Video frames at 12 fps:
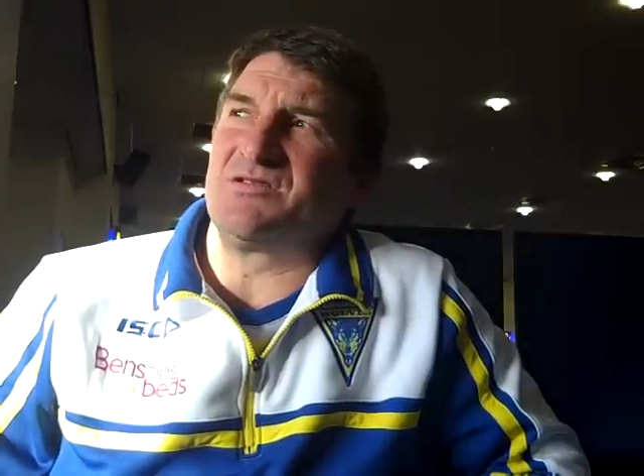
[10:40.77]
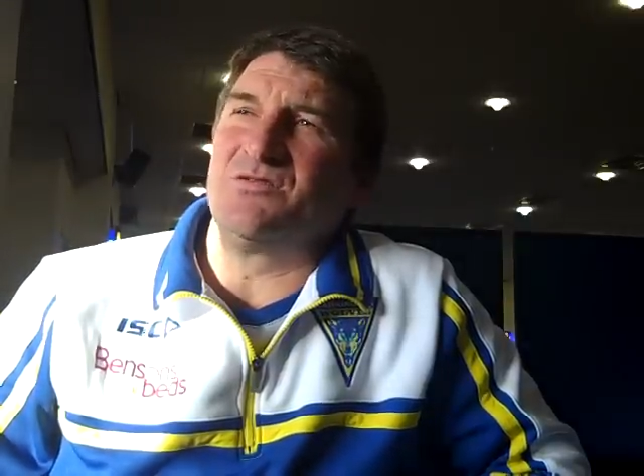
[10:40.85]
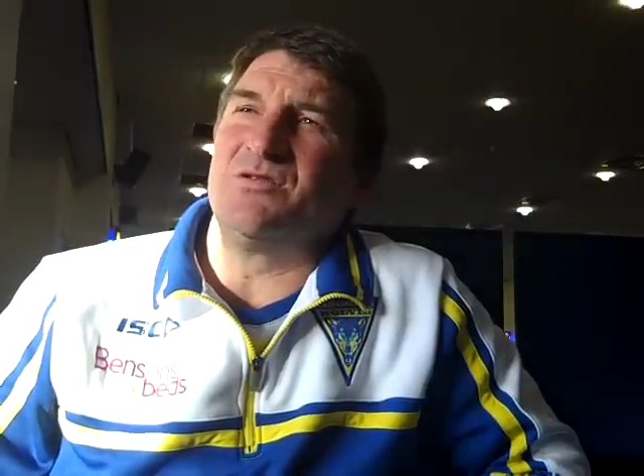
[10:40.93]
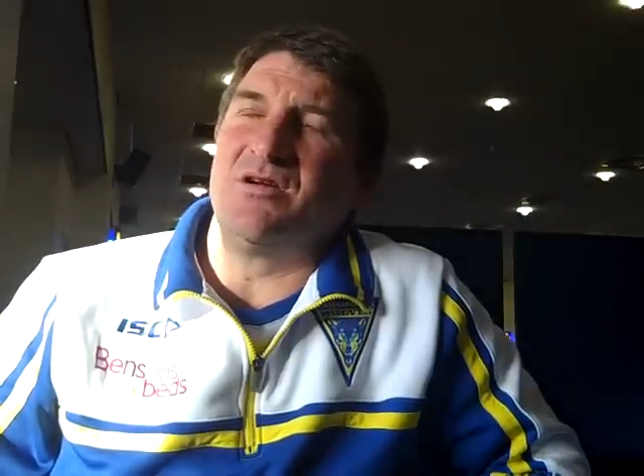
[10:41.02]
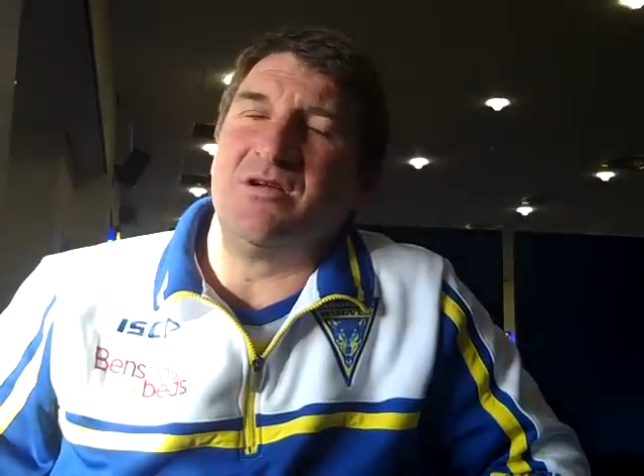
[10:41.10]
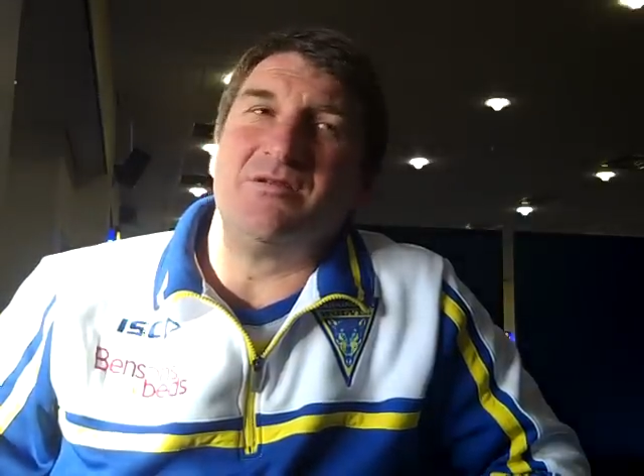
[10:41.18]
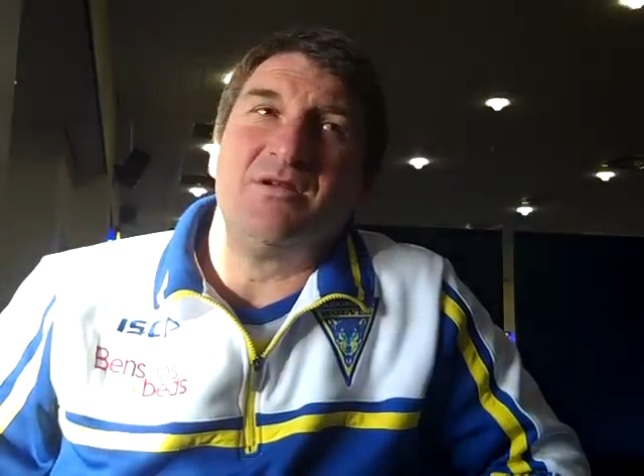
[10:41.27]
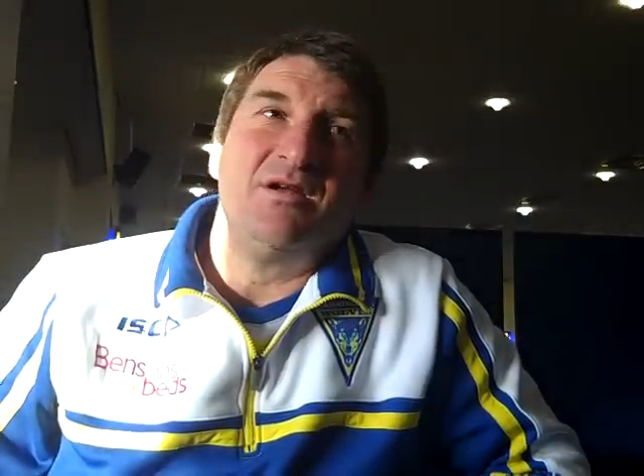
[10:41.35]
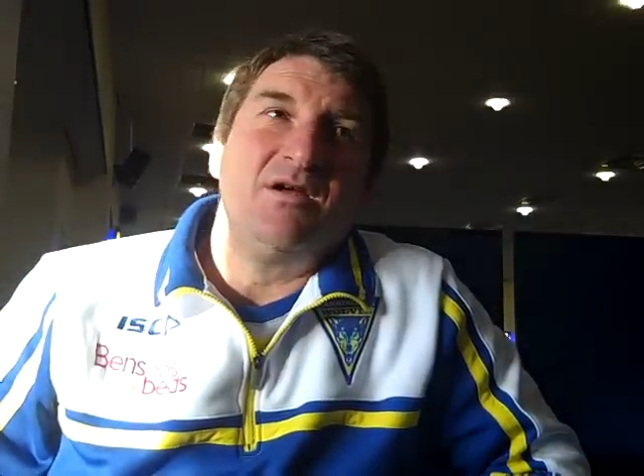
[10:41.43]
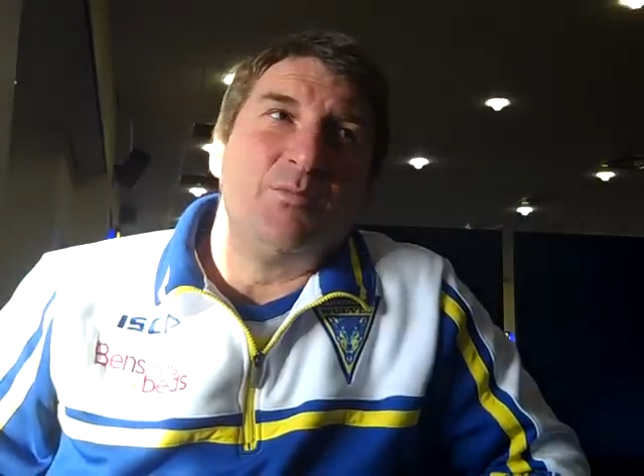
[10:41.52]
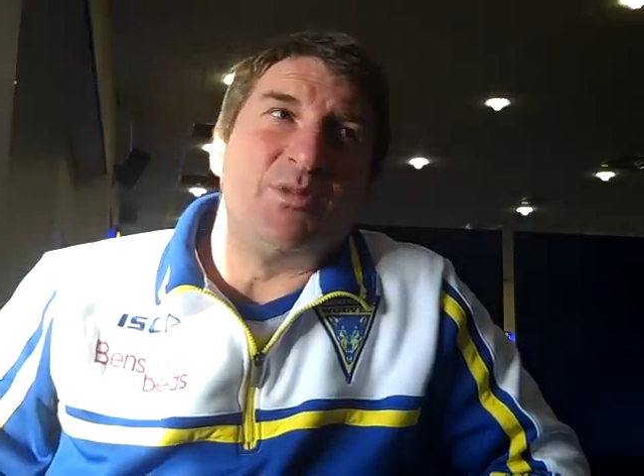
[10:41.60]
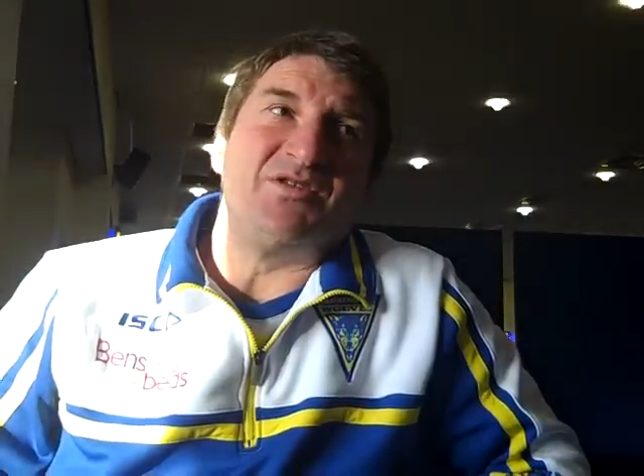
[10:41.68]
good,
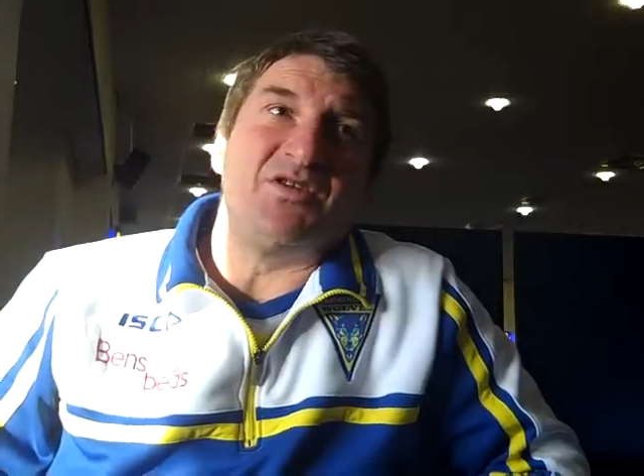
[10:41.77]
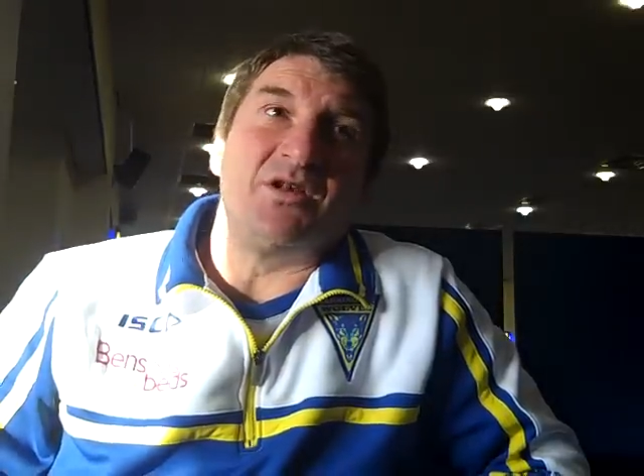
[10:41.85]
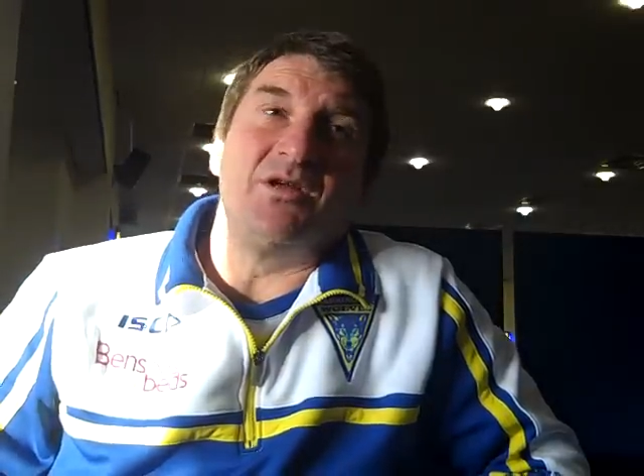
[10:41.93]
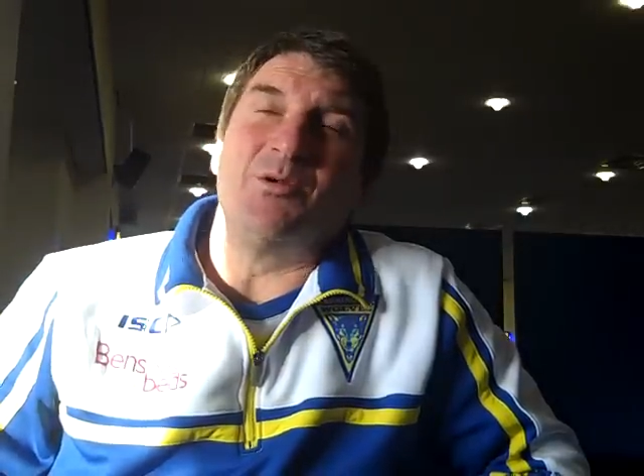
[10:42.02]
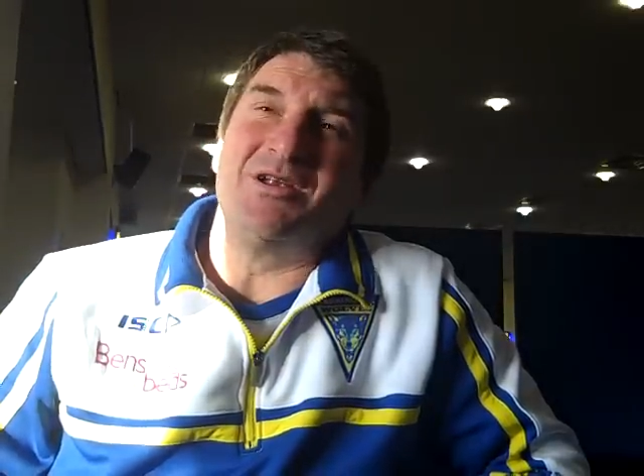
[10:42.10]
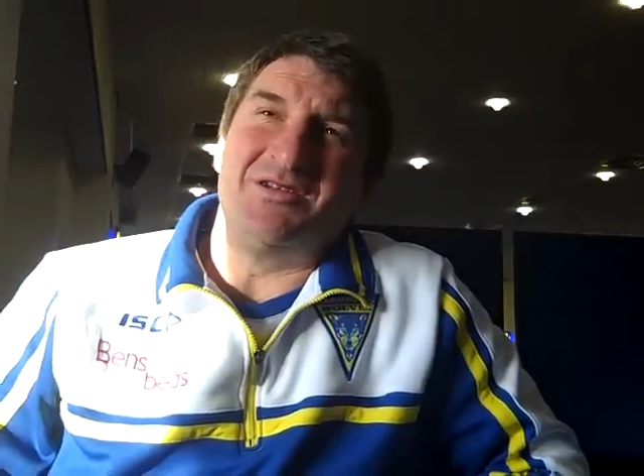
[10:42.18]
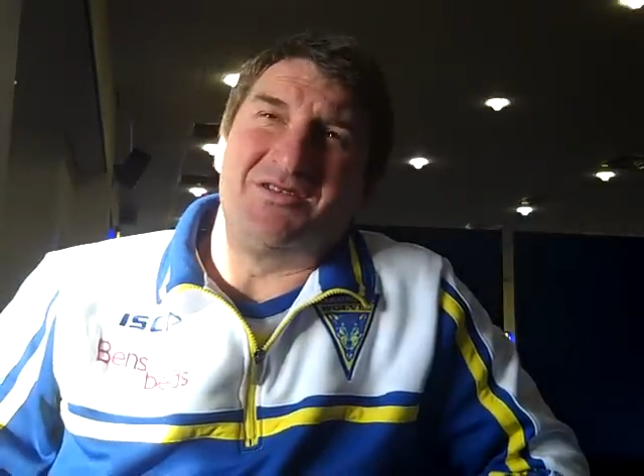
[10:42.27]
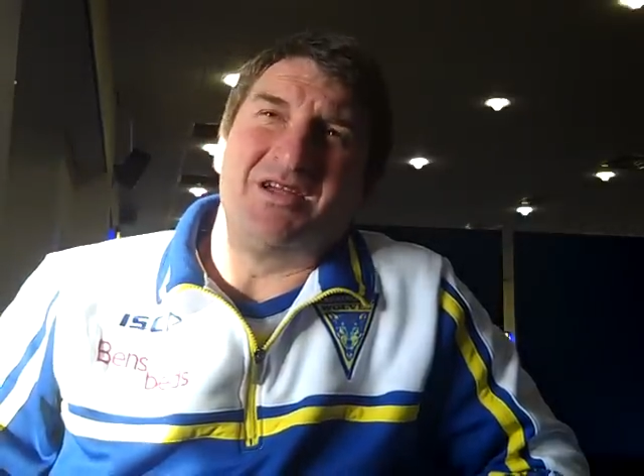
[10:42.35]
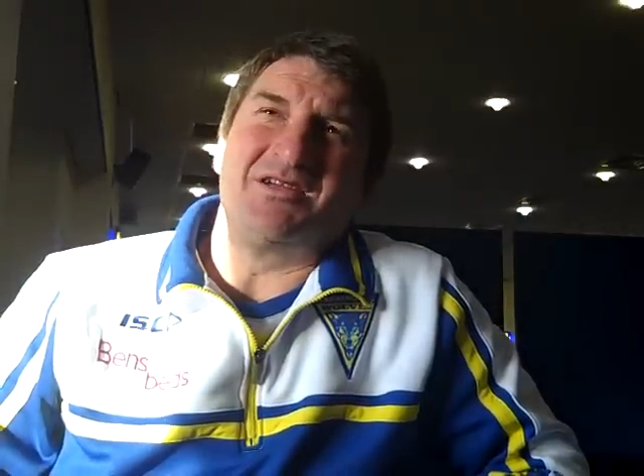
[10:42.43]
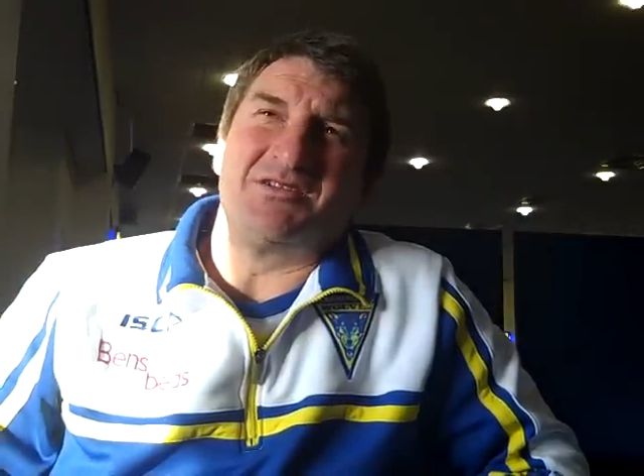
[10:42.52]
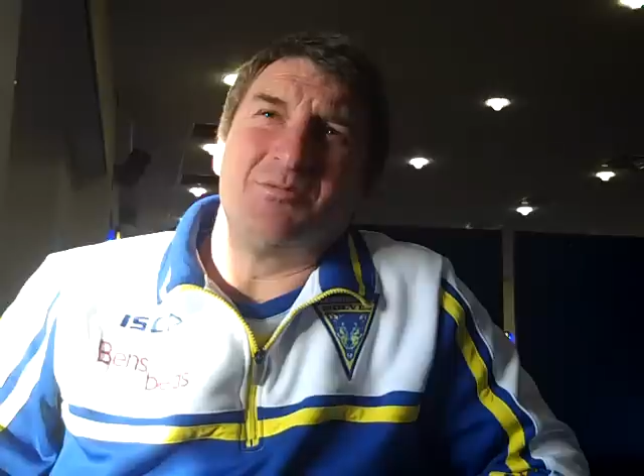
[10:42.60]
particularly when you take